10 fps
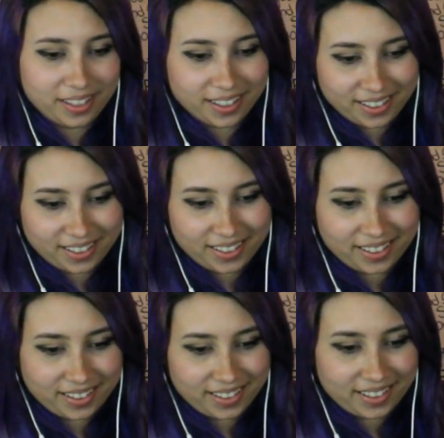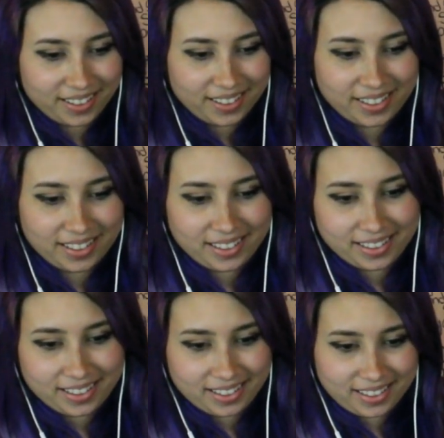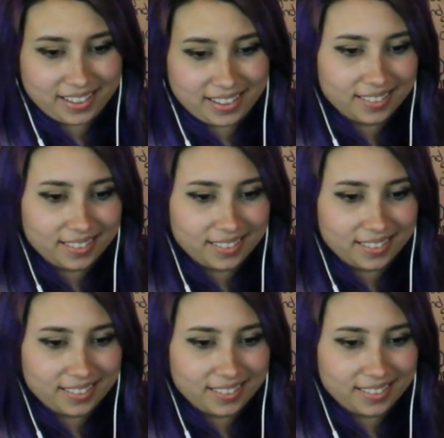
You're not when you can just walk right on in.